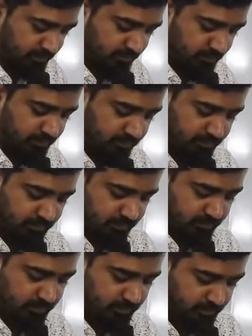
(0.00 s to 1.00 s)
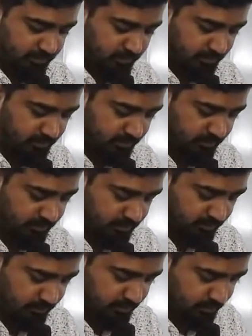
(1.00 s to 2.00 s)

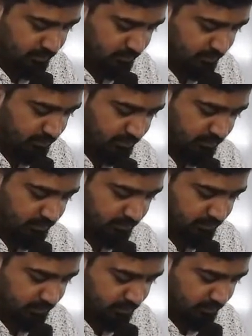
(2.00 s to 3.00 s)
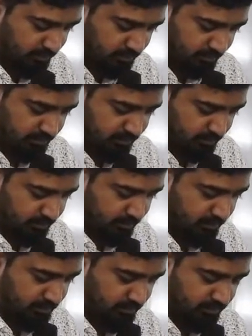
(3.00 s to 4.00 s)

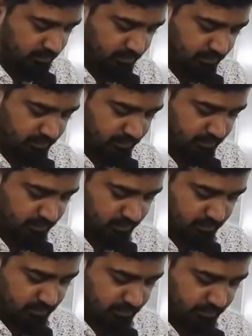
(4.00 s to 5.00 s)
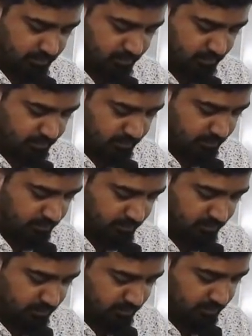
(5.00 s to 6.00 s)

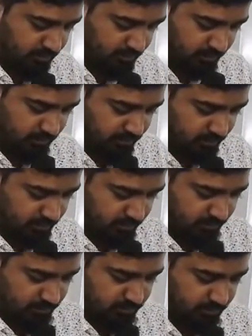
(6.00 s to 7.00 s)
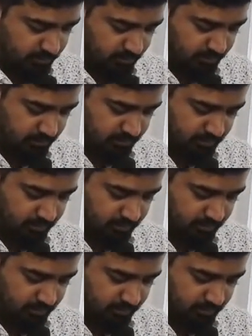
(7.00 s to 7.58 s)
[no speech]